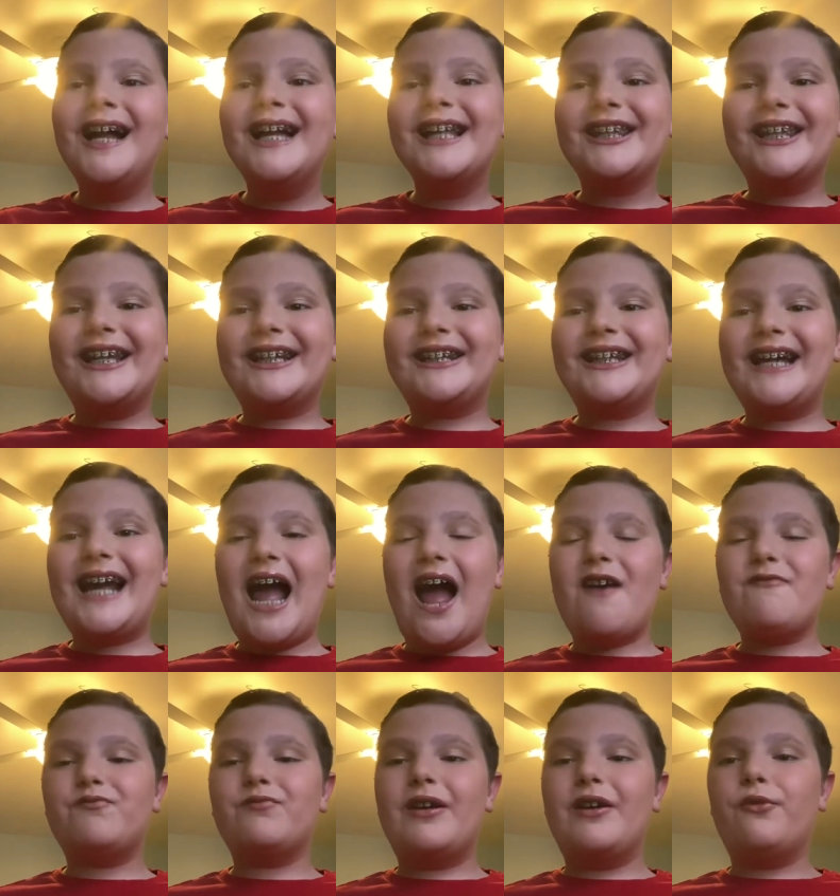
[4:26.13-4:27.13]
The next thing I
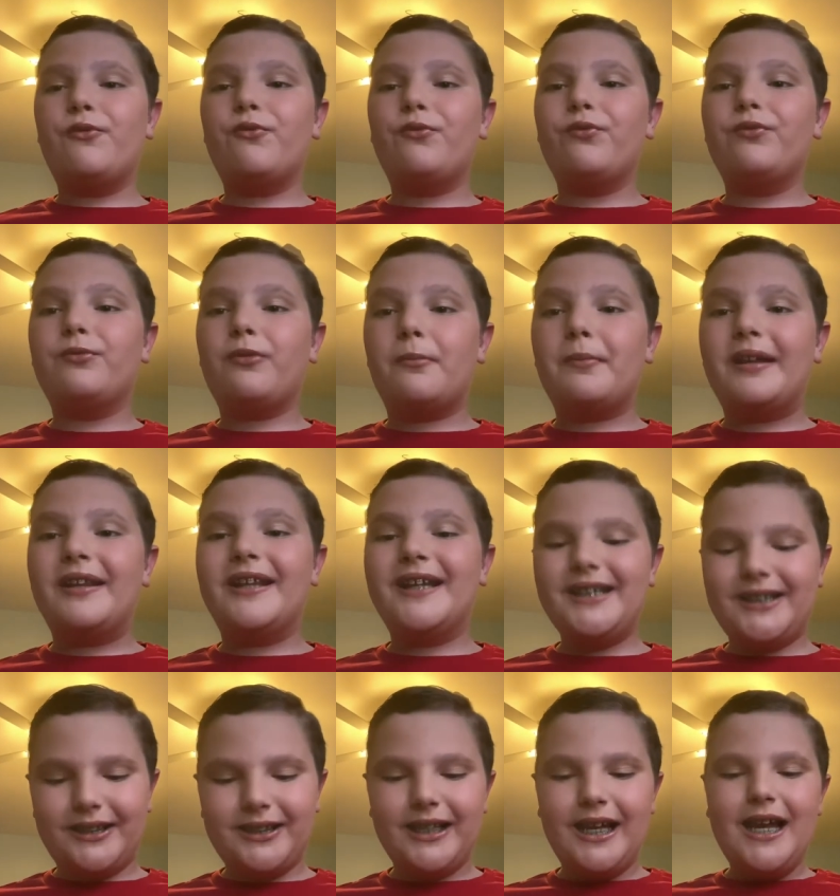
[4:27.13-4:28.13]
have on my on my
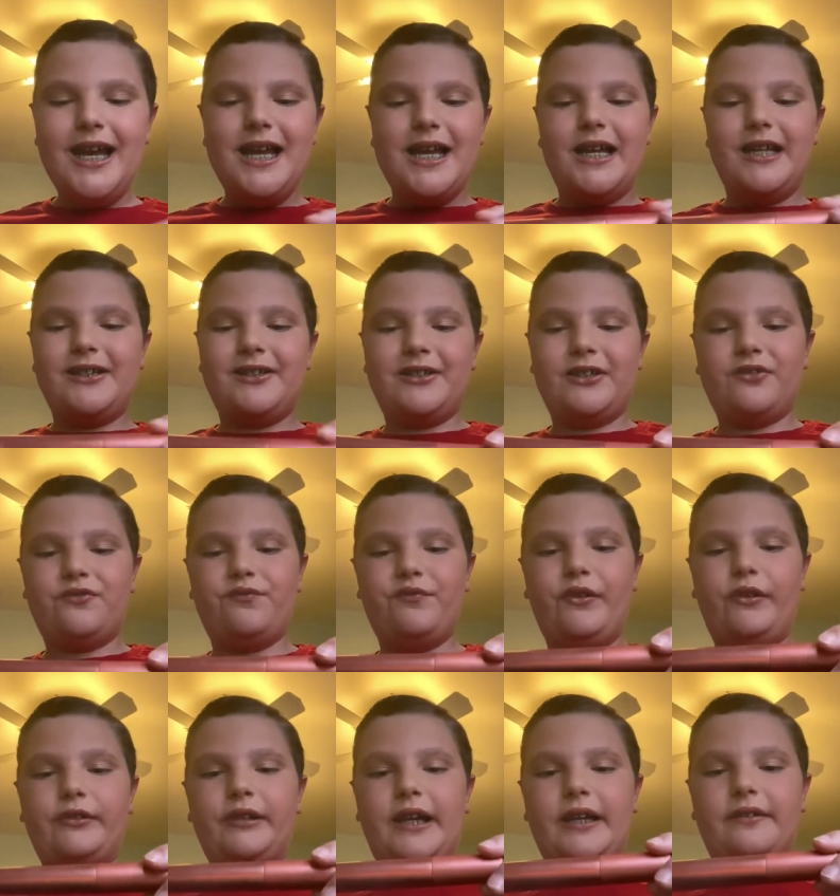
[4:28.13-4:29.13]
list is this
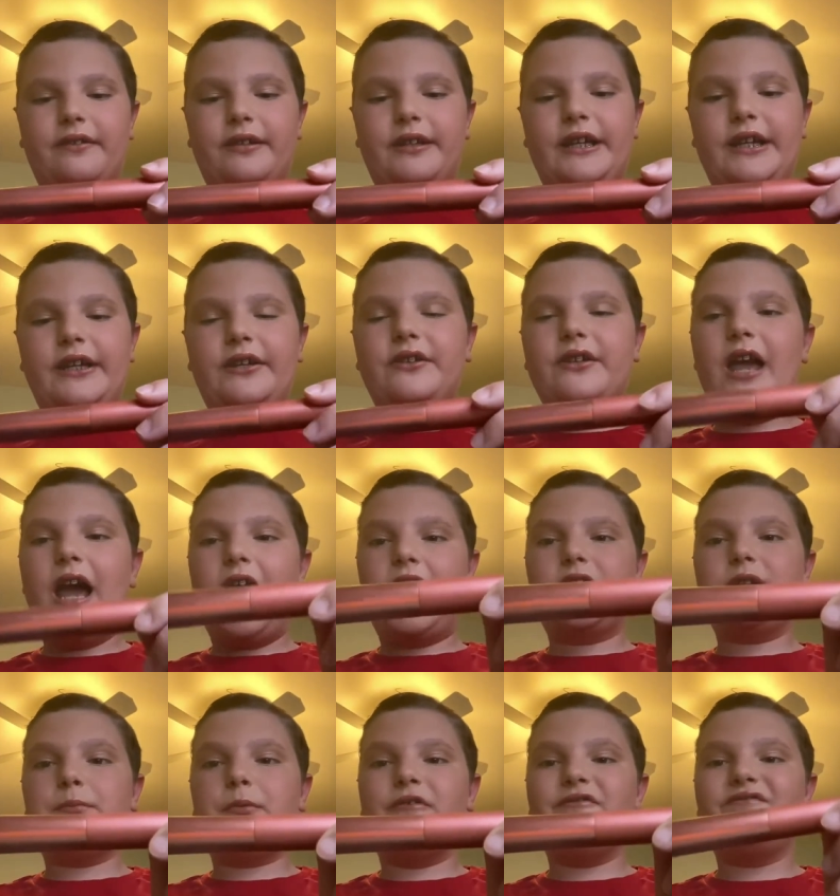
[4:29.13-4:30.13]
Real Techniques
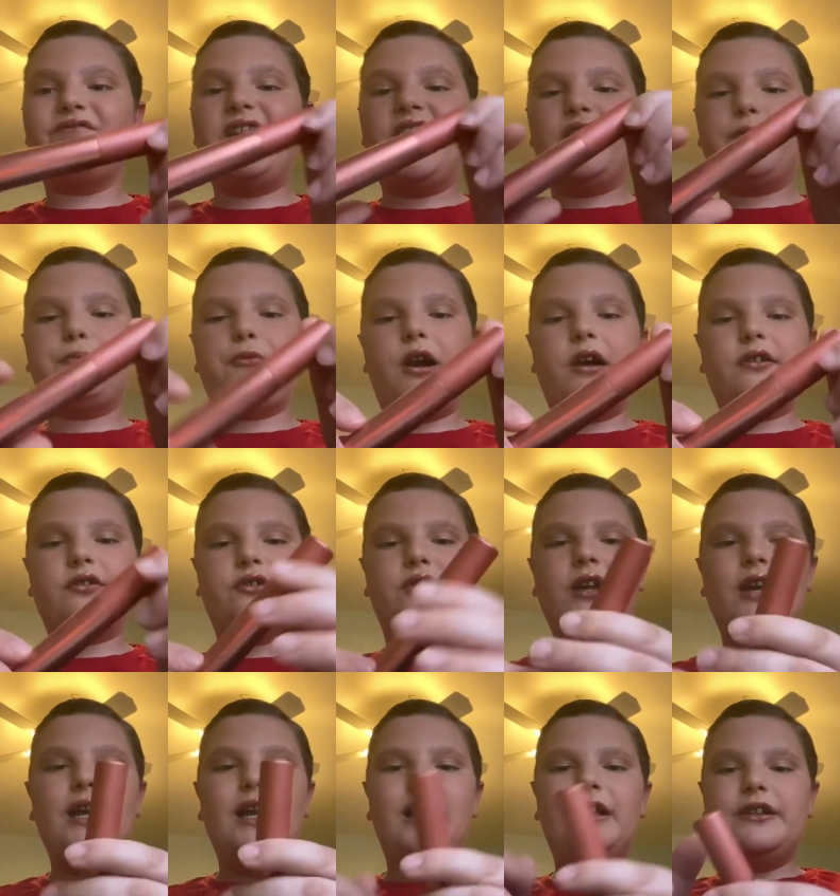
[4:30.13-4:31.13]
Expert Face Brush.
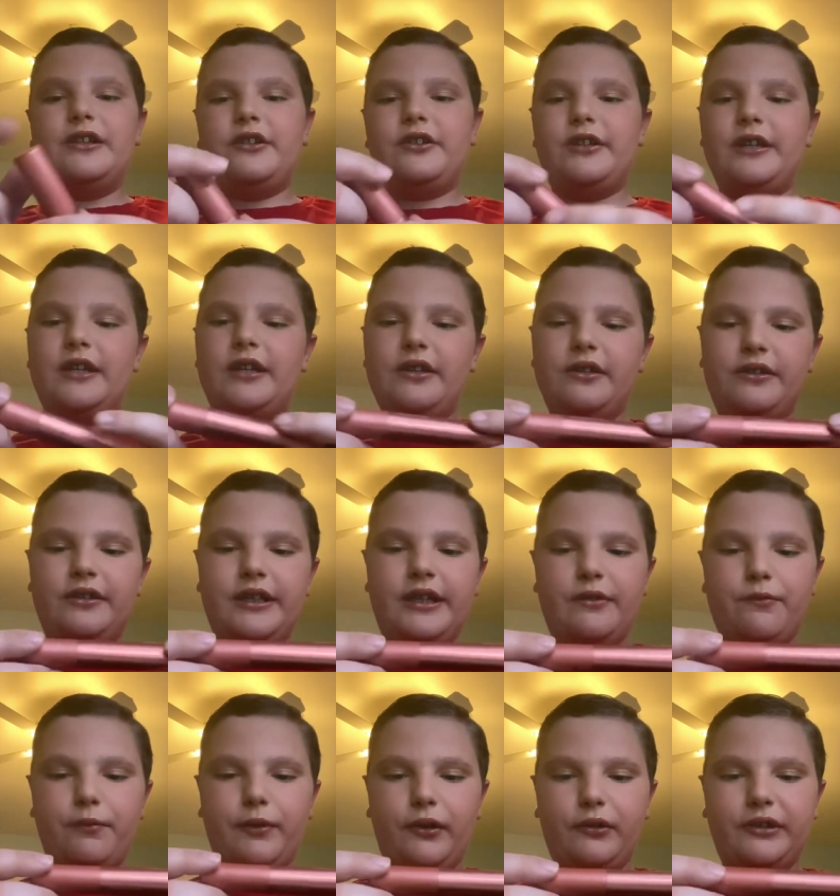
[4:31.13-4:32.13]
This is the
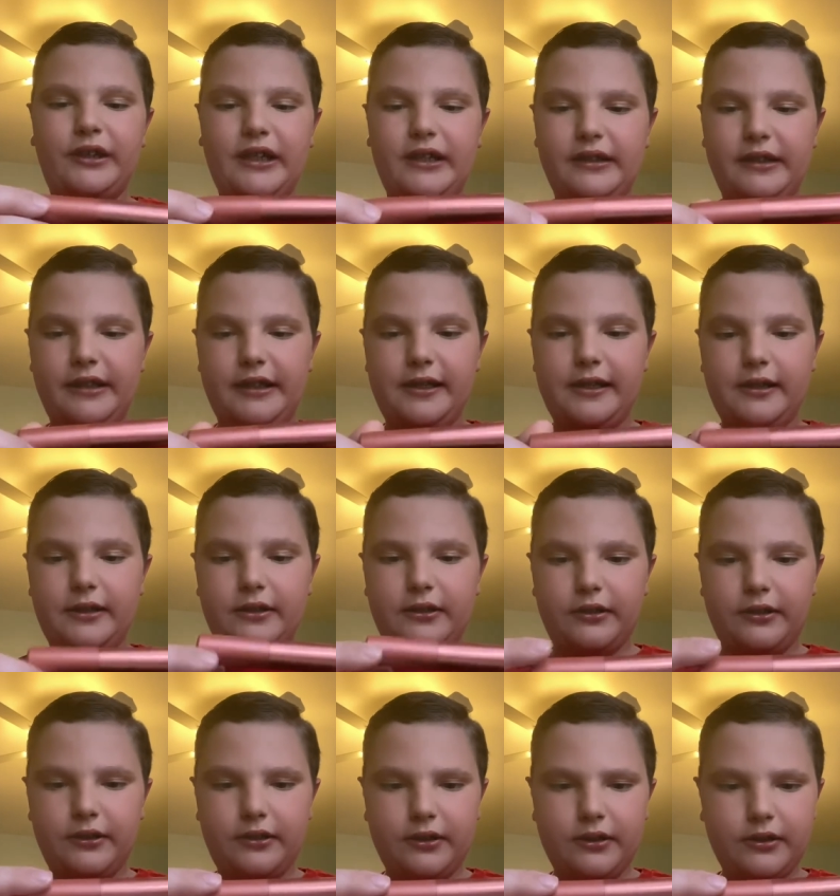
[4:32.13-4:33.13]
Real Techniques